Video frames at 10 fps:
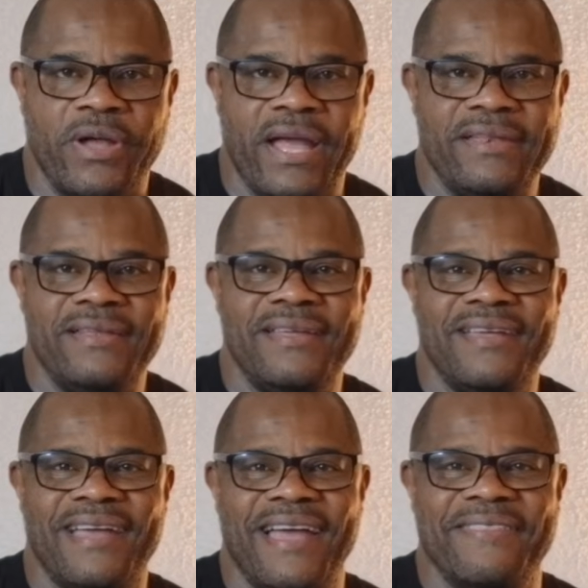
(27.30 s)
fan,
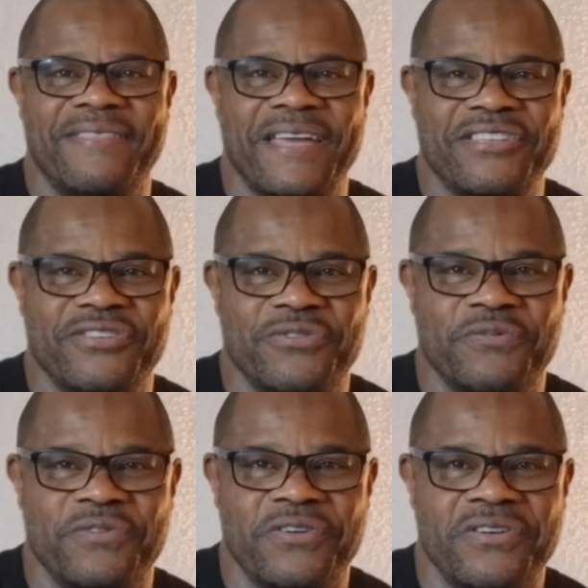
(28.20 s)
and thank you
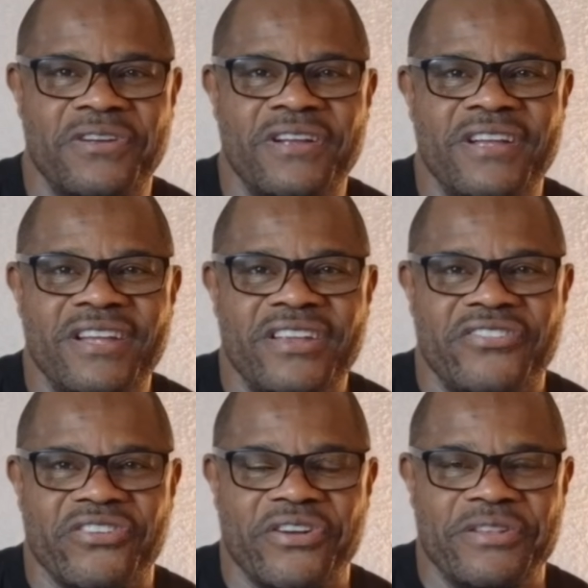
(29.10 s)
for
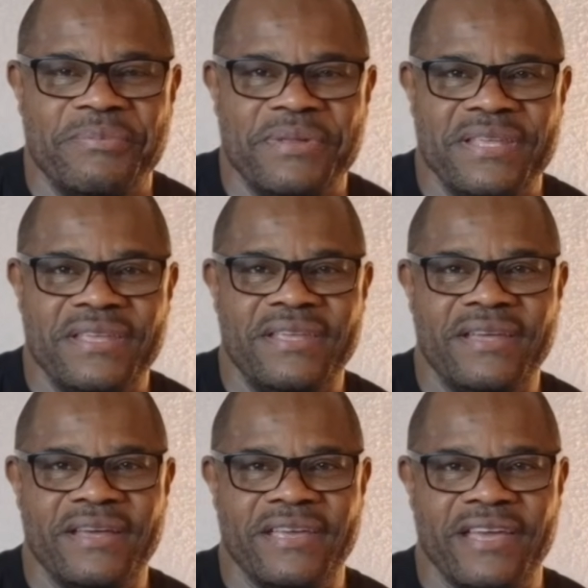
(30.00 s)
joining me
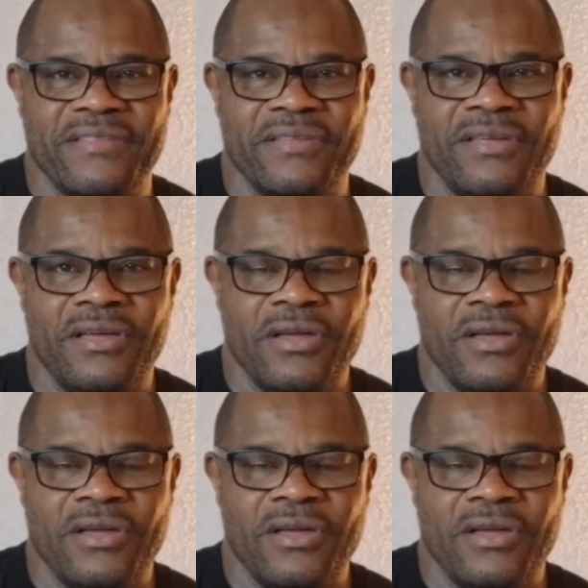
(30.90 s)
again.